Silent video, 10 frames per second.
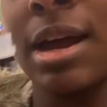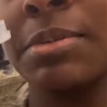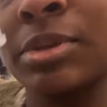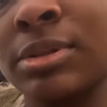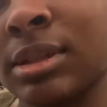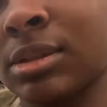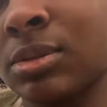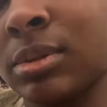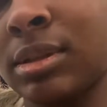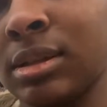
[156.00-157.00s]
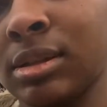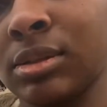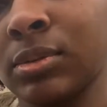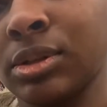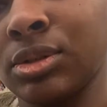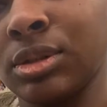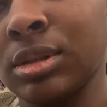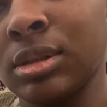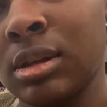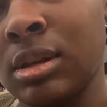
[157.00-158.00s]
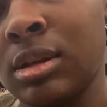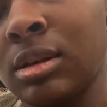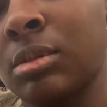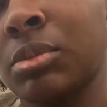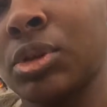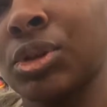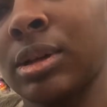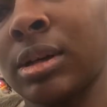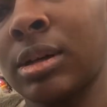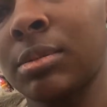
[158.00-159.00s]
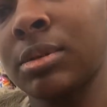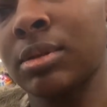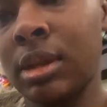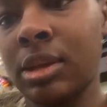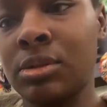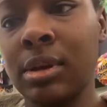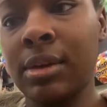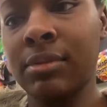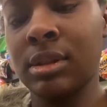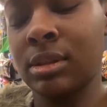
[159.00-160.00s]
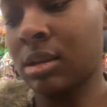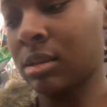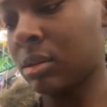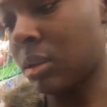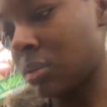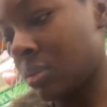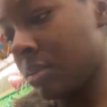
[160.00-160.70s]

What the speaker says: I'm using is one of these where you just push it up, so they do have these at the dollar